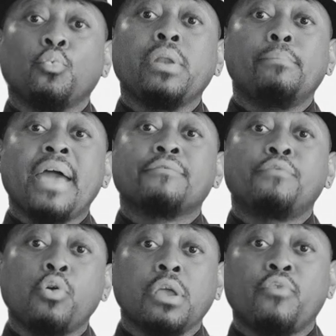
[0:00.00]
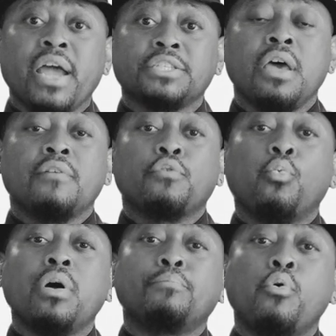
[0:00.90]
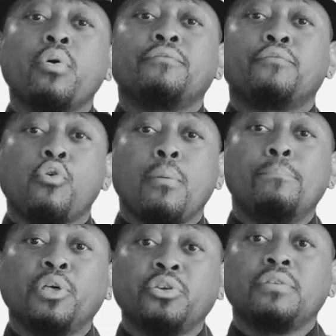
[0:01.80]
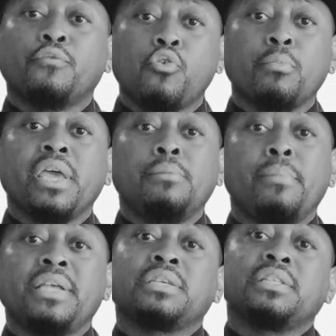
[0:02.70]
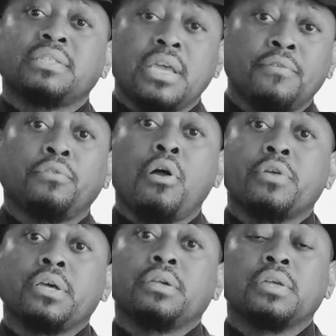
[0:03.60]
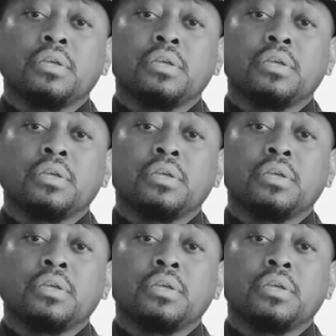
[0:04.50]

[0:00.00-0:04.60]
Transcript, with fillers: win back voting rights for one point four million former inmates in the state of Florida.